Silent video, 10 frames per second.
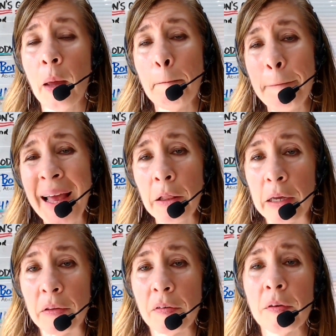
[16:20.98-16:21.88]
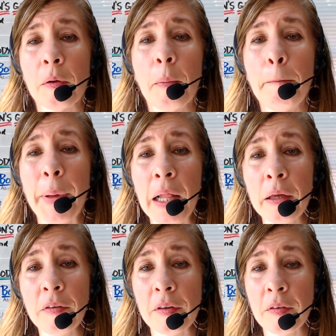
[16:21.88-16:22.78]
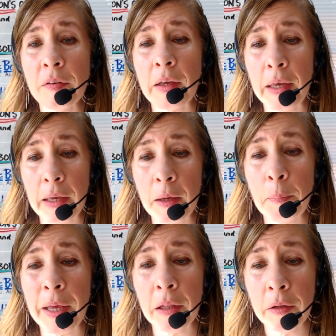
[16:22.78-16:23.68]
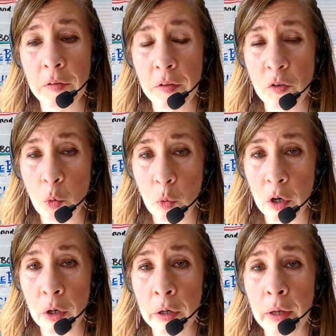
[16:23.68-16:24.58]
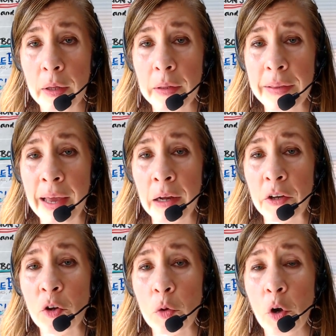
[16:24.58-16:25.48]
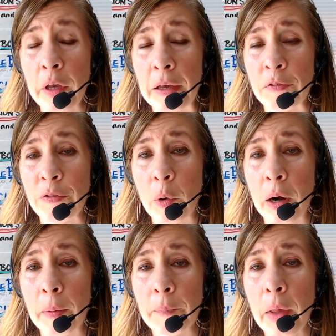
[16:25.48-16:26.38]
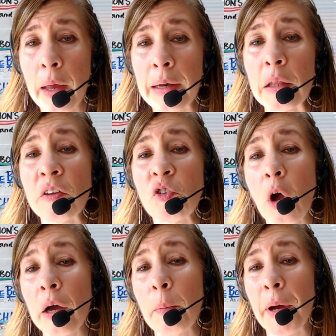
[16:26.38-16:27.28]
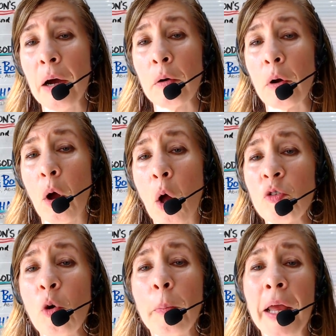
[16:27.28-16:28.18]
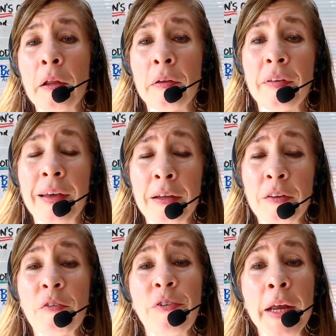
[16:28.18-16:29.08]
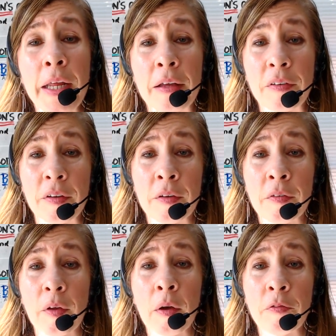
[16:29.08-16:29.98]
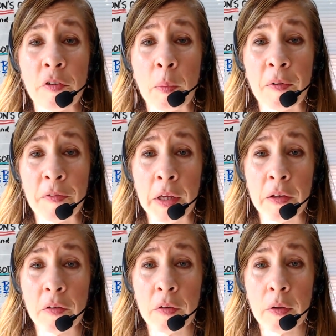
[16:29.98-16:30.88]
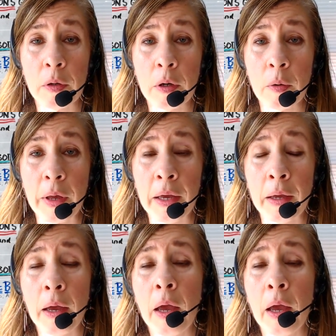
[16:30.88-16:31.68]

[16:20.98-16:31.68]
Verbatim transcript: Balance. Balance is the key. Balance is the word that you're looking for. Now let's talk about also balancing the finances of some of this. Okay